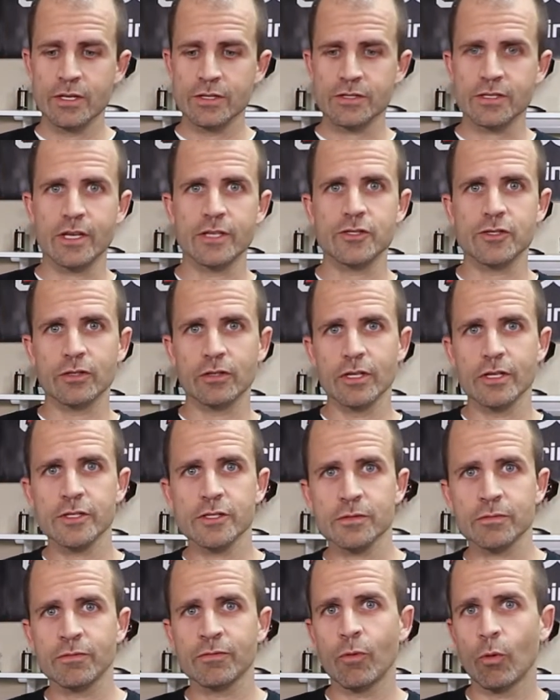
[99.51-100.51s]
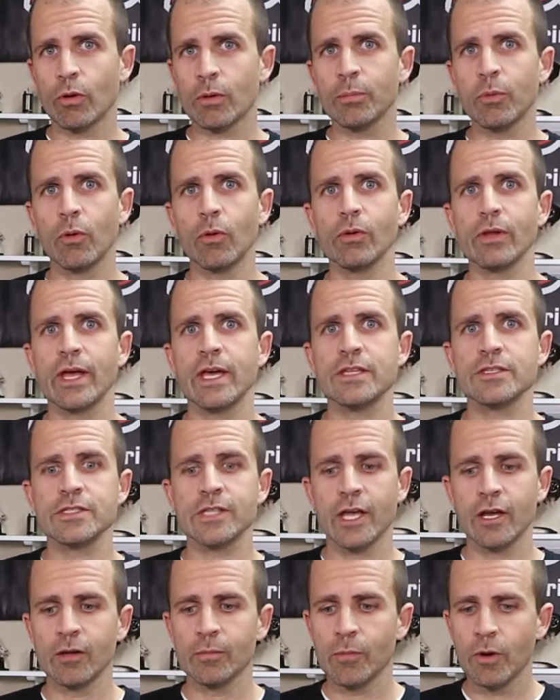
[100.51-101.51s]
Sensorless 4-pole 8th
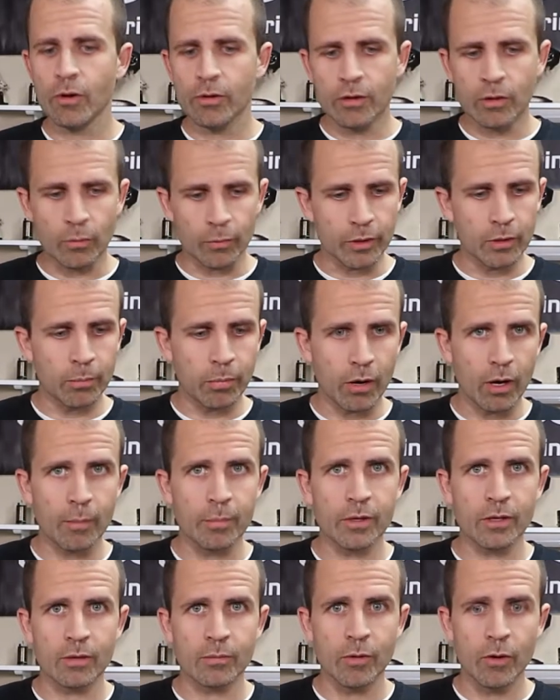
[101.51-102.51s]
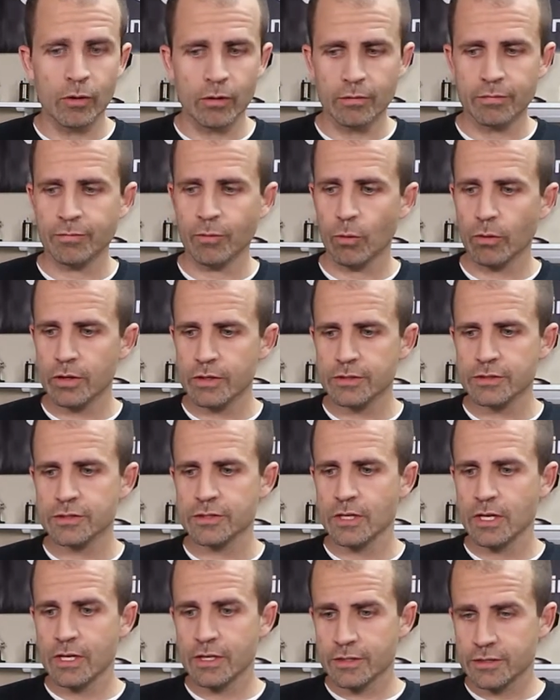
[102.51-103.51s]
scale motor, real popular motor for
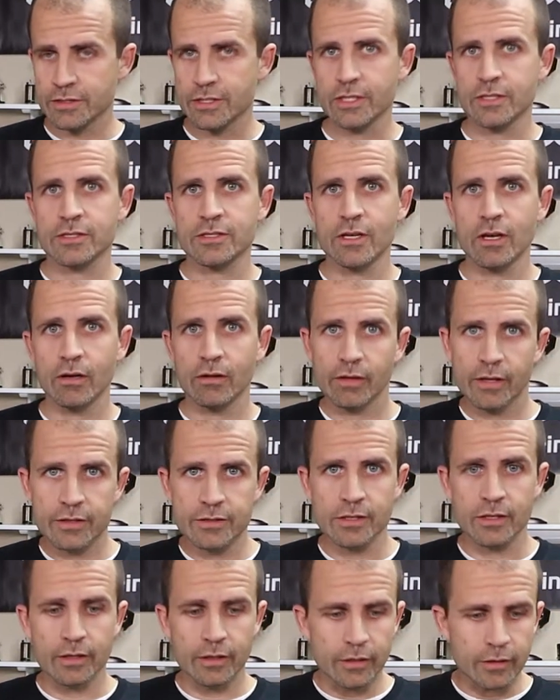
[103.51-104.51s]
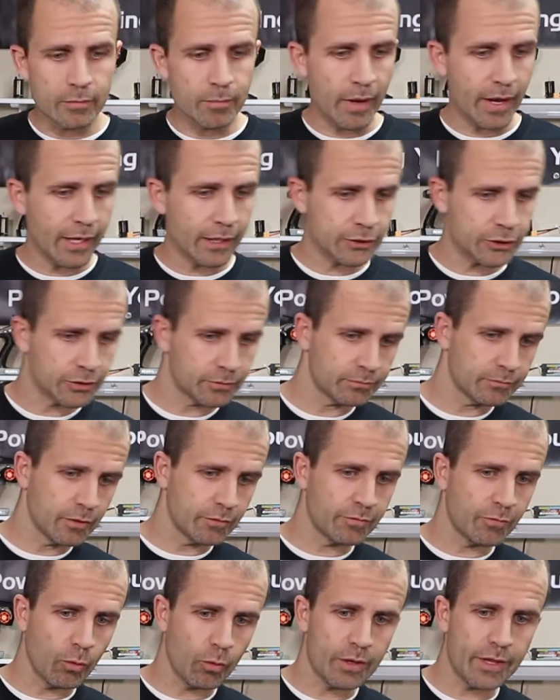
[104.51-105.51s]
us. 6-cell is a good match
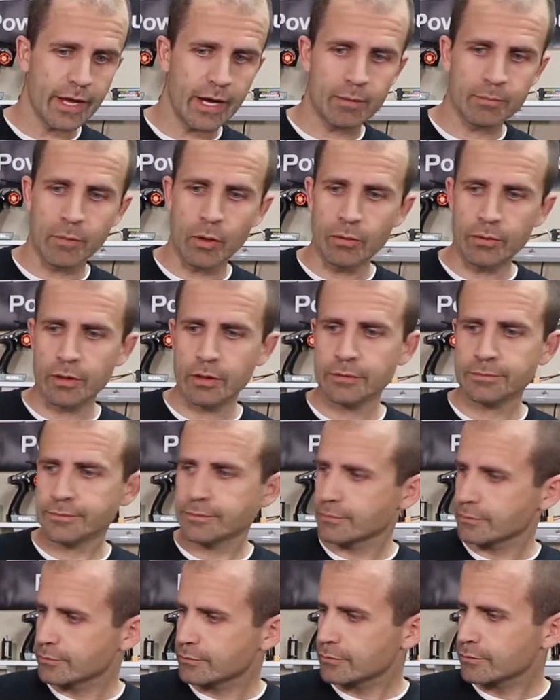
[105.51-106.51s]
for that motor.